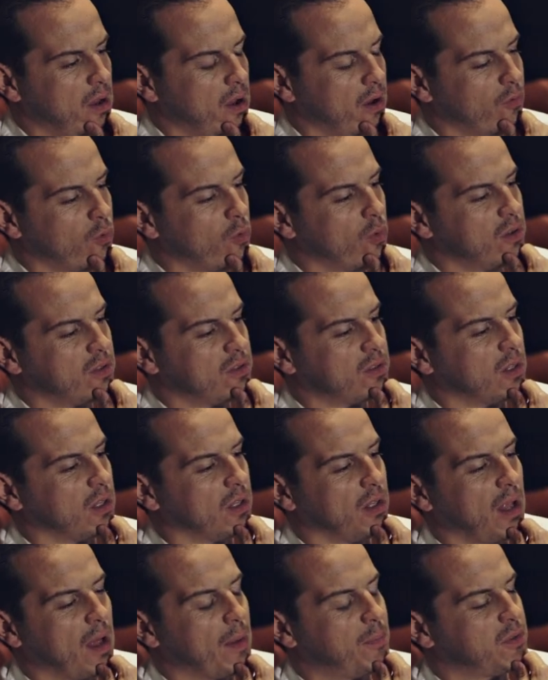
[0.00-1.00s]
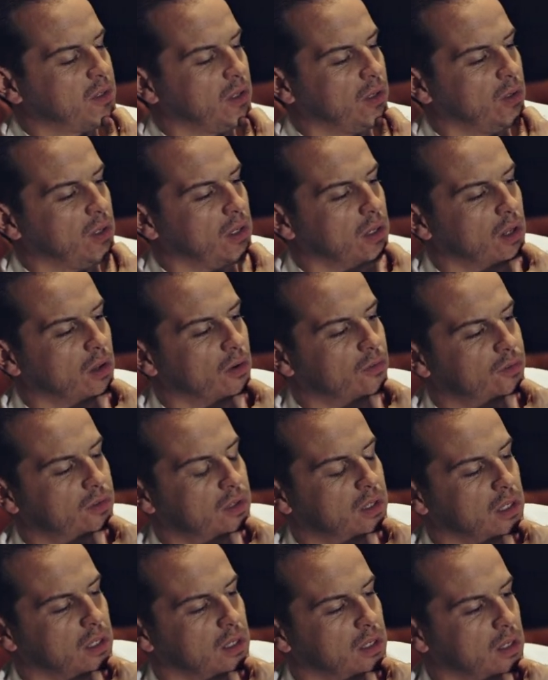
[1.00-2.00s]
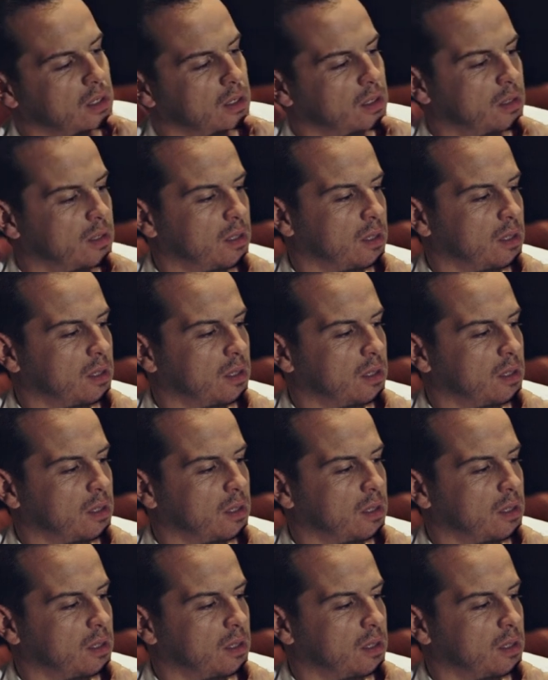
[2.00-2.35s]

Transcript: I've always absolutely loved the